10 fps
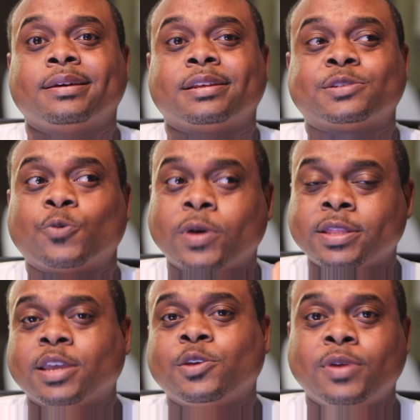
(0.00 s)
That's one
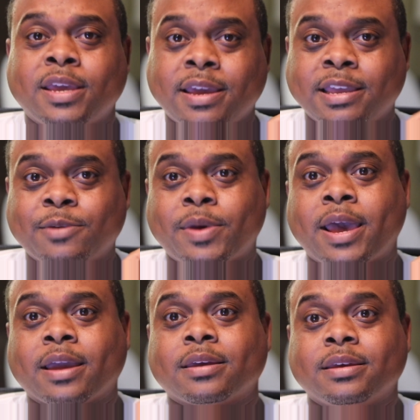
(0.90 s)
thing you can't get
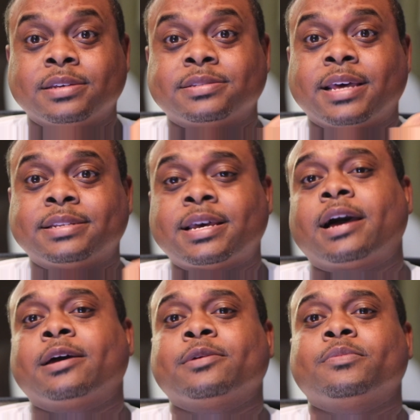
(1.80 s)
back, is that time.